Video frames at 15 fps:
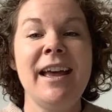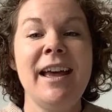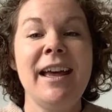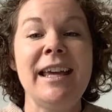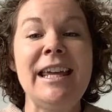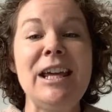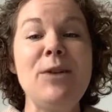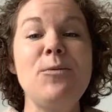
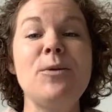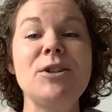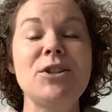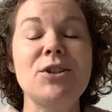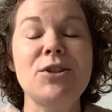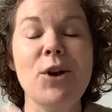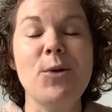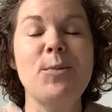He
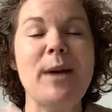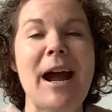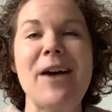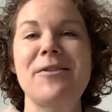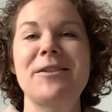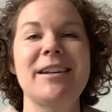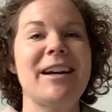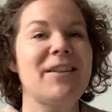was so
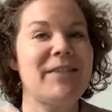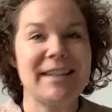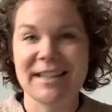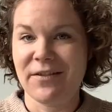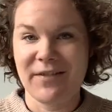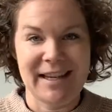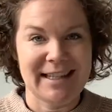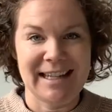proud of his
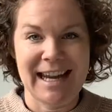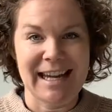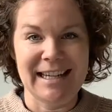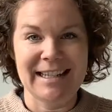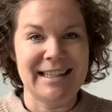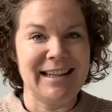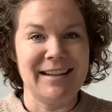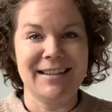
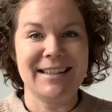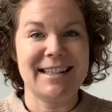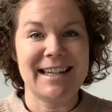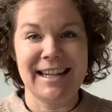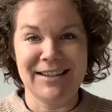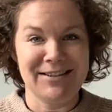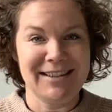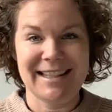investigating
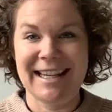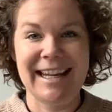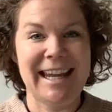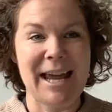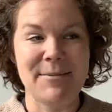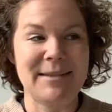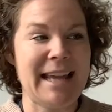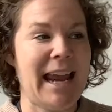skills. He
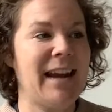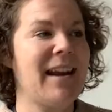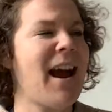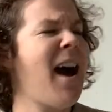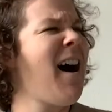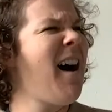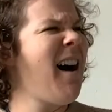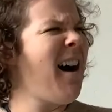kept saying,
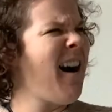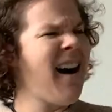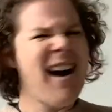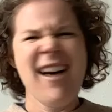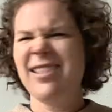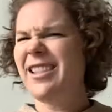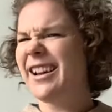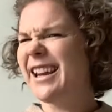"Ah,
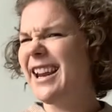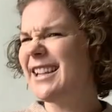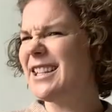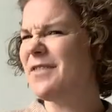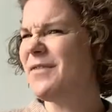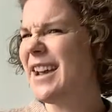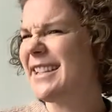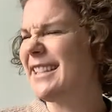look at us
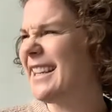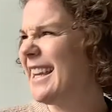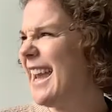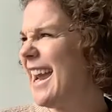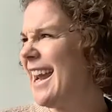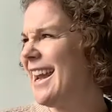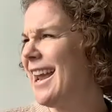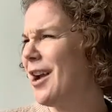
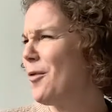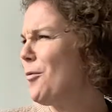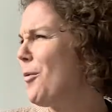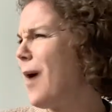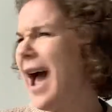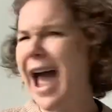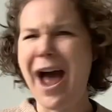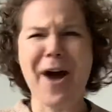investigating.
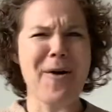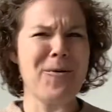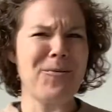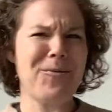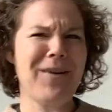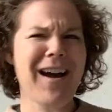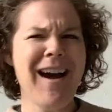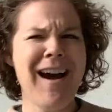
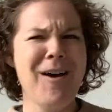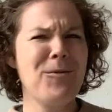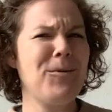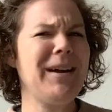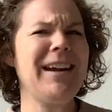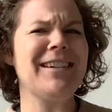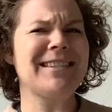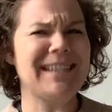Wow,
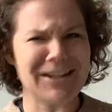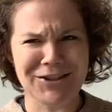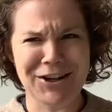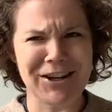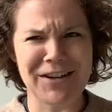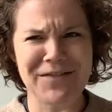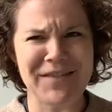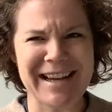we are such
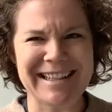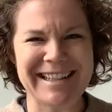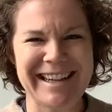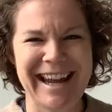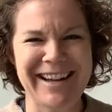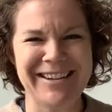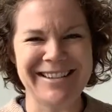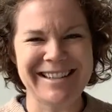good
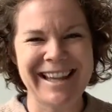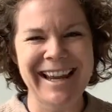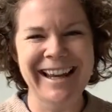investigators."